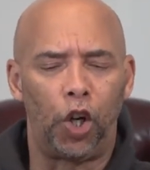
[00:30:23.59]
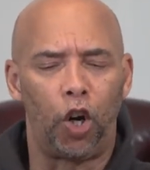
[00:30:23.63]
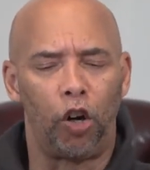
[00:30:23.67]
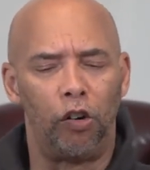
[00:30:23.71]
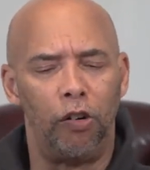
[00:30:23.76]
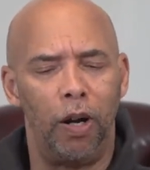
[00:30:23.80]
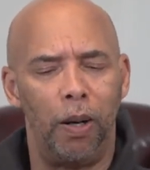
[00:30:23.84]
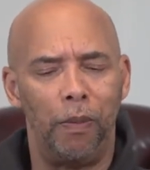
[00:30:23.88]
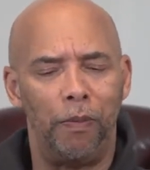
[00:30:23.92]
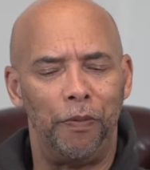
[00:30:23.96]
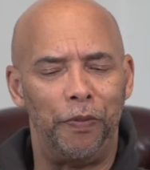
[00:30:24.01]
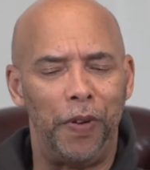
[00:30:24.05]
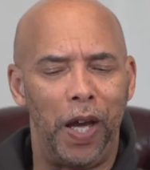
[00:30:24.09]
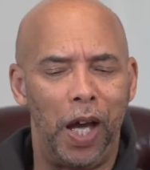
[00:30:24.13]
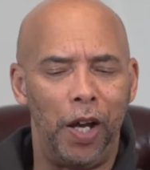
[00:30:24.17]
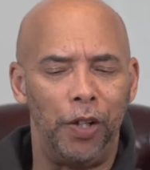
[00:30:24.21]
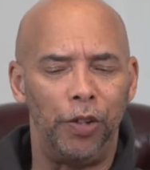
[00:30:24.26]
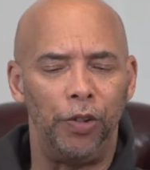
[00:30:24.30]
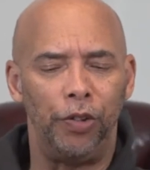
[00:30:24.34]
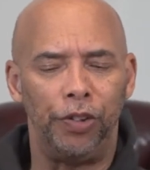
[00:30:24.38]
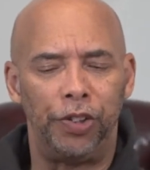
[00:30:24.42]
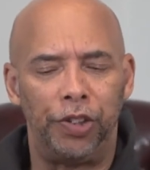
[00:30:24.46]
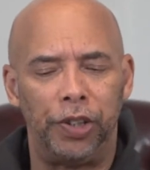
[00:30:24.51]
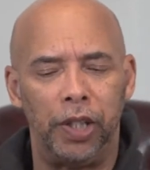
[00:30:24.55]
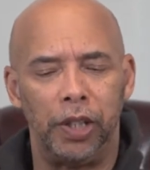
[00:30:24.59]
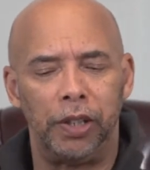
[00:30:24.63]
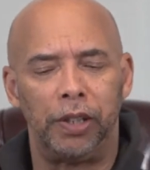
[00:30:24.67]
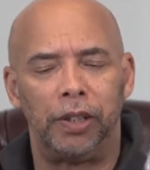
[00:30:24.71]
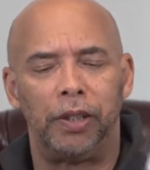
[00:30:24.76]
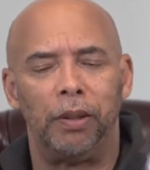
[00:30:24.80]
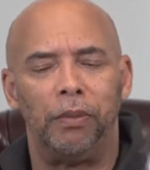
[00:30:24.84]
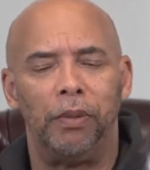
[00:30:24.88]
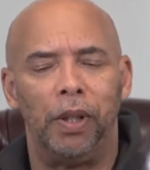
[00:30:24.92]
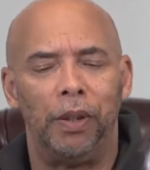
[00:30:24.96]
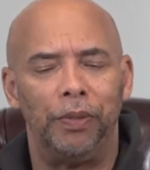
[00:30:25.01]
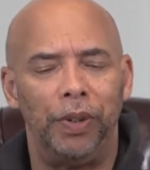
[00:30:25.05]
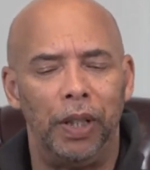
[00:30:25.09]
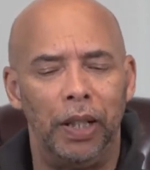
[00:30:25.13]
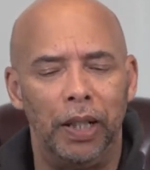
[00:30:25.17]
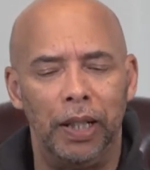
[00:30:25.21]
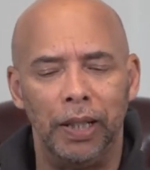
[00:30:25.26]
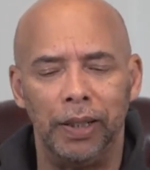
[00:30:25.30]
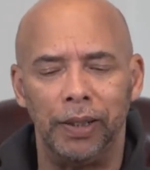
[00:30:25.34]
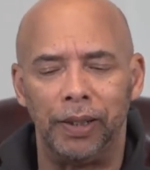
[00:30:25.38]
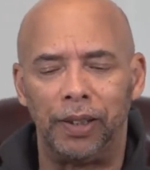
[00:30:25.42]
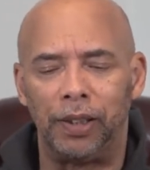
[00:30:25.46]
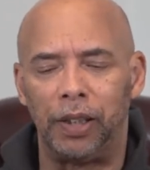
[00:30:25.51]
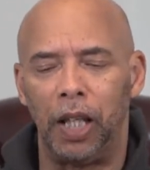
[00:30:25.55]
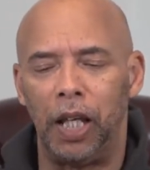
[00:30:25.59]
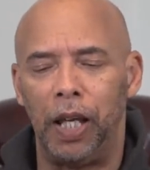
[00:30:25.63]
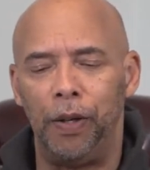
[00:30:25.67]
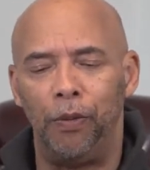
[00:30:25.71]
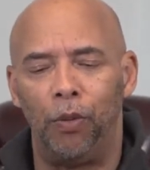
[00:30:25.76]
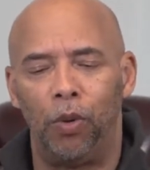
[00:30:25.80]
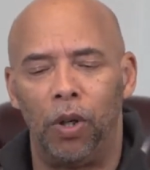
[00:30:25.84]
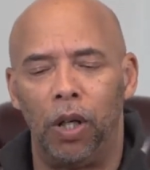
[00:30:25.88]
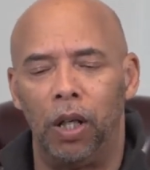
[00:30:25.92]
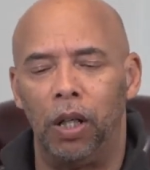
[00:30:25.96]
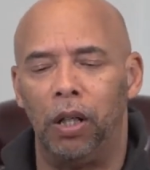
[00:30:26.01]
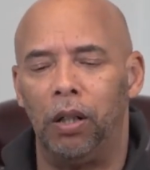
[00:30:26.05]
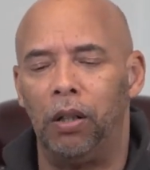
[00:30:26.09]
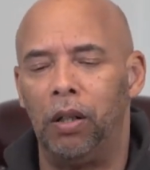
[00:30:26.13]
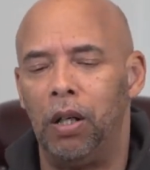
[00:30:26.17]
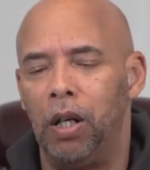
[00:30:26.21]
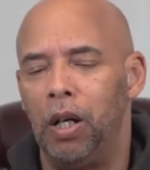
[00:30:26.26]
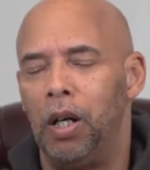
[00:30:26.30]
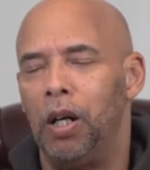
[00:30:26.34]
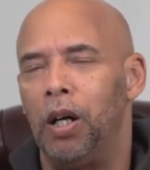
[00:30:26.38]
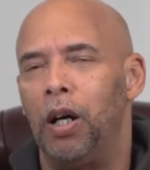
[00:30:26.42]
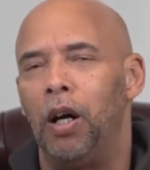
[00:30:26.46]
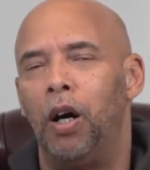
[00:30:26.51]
corrupt value system of the unsaved world